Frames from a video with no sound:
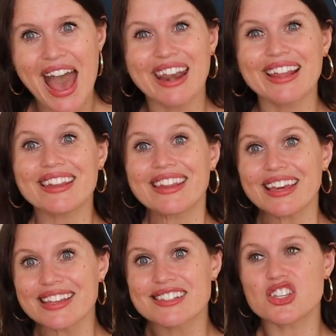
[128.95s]
and at
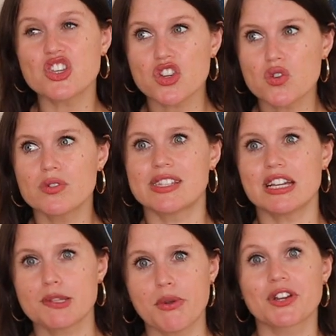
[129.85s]
least use the
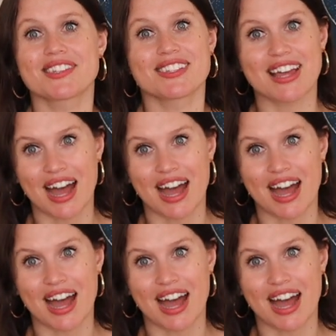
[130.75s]
experiences